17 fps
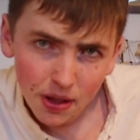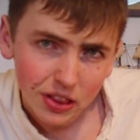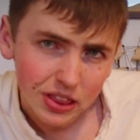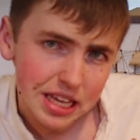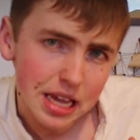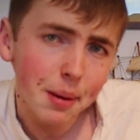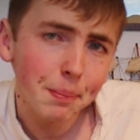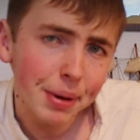
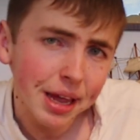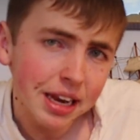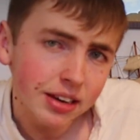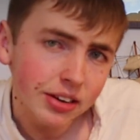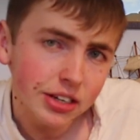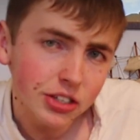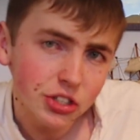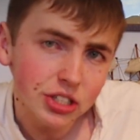the
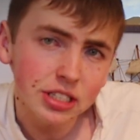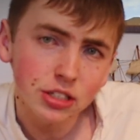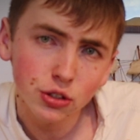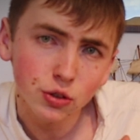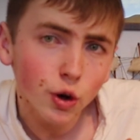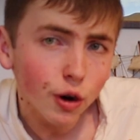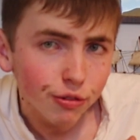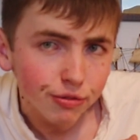appendage is
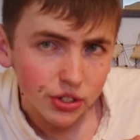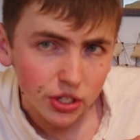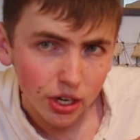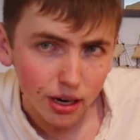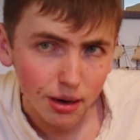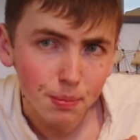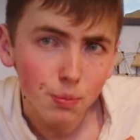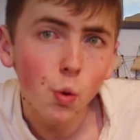
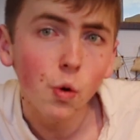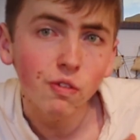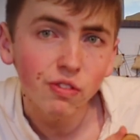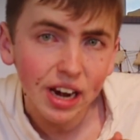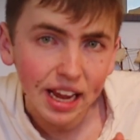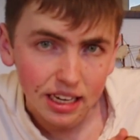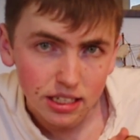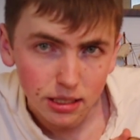softer, more
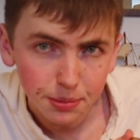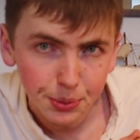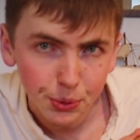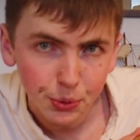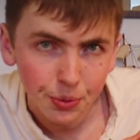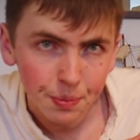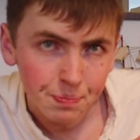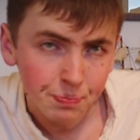
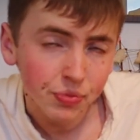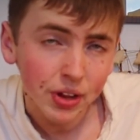flexible,